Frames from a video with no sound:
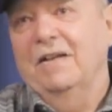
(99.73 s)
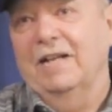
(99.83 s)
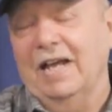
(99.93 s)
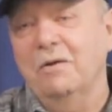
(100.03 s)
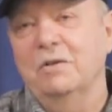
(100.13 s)

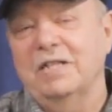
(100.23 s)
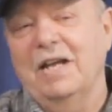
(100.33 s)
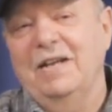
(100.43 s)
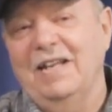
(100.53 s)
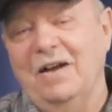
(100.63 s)
And that
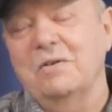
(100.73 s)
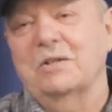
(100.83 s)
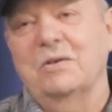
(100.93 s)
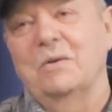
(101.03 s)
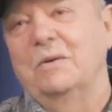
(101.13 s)
was
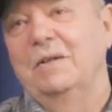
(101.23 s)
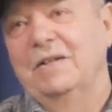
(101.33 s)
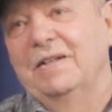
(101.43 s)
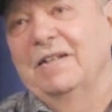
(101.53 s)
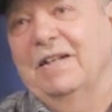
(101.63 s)
cool.
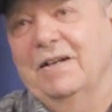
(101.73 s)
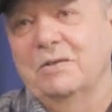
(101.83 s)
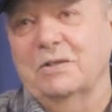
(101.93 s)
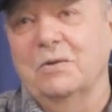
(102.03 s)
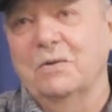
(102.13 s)
That
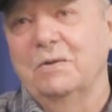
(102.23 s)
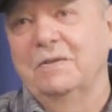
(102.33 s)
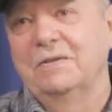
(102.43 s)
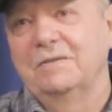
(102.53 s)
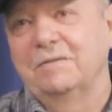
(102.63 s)
was cool.
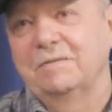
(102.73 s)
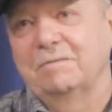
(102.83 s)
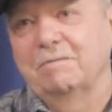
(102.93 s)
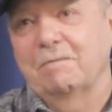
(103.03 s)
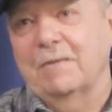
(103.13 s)

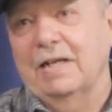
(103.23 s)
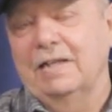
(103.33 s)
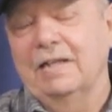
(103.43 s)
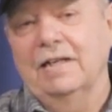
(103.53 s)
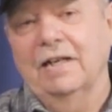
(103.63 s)

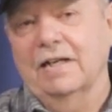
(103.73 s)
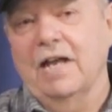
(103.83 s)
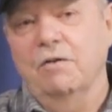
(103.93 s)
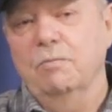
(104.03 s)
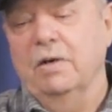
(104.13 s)
And then
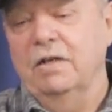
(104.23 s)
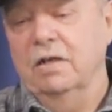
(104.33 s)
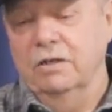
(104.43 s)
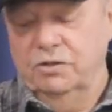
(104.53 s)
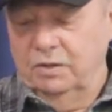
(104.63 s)
everybody
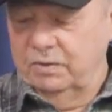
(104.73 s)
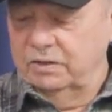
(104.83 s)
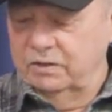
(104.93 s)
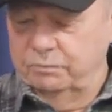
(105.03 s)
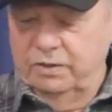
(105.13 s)
on the ship
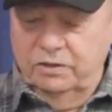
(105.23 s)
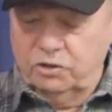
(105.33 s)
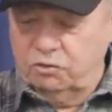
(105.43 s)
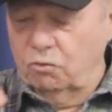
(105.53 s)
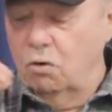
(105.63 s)
got this big
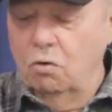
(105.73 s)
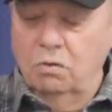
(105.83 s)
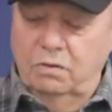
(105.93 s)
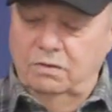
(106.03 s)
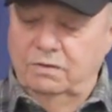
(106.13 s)

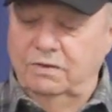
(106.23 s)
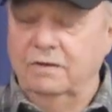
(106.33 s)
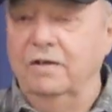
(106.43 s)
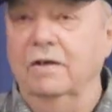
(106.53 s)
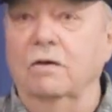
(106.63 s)
scroll,
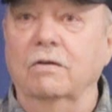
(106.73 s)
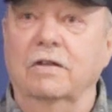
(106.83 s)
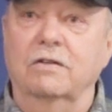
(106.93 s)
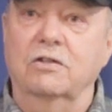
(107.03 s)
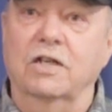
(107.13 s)

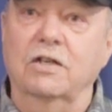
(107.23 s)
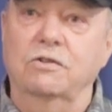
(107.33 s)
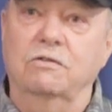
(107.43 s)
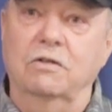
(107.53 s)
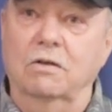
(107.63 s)
that
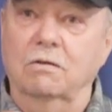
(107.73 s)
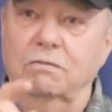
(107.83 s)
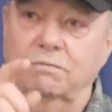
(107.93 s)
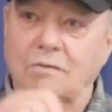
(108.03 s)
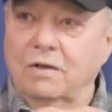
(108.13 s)
says,
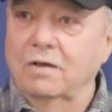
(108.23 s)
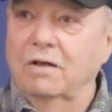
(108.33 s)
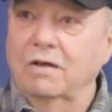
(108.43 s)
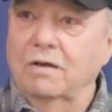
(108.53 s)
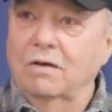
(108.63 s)

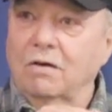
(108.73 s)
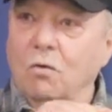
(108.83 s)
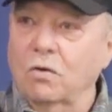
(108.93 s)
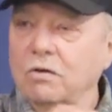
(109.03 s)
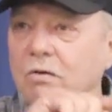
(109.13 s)

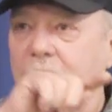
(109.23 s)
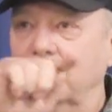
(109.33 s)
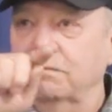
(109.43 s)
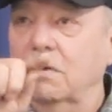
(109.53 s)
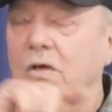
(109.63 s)
order of the
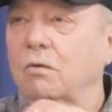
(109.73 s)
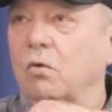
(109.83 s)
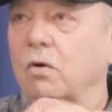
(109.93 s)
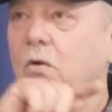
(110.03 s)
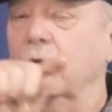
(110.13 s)

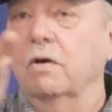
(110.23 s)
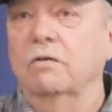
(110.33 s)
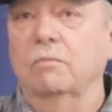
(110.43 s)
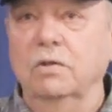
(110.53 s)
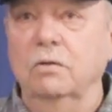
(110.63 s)
Royal Order
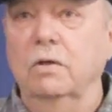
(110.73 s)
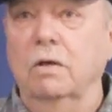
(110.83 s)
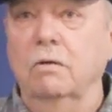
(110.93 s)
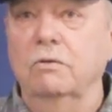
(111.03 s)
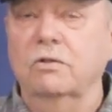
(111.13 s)
of the Blue
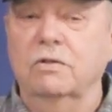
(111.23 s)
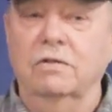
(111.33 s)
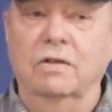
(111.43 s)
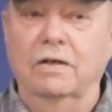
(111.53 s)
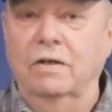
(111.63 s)

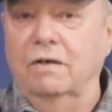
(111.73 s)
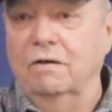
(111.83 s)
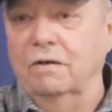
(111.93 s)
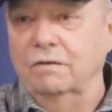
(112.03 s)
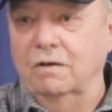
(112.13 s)
Nose
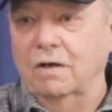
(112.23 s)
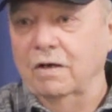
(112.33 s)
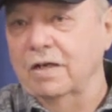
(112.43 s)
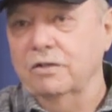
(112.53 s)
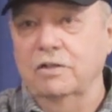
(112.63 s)

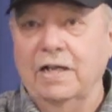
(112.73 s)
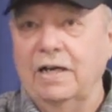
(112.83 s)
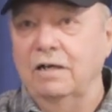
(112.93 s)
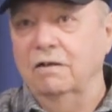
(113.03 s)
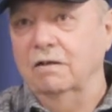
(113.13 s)
on this
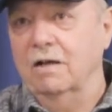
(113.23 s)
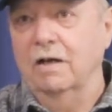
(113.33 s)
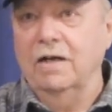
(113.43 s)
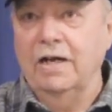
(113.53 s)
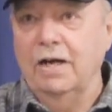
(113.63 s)
date. The
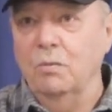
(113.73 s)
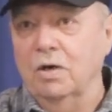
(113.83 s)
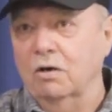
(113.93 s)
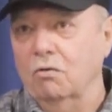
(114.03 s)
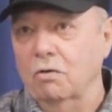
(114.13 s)
Conyngham
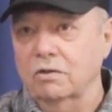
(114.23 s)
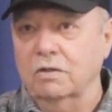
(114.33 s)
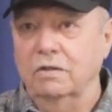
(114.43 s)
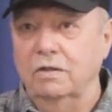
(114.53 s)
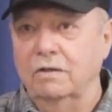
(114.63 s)
went across
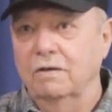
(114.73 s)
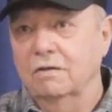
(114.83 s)
the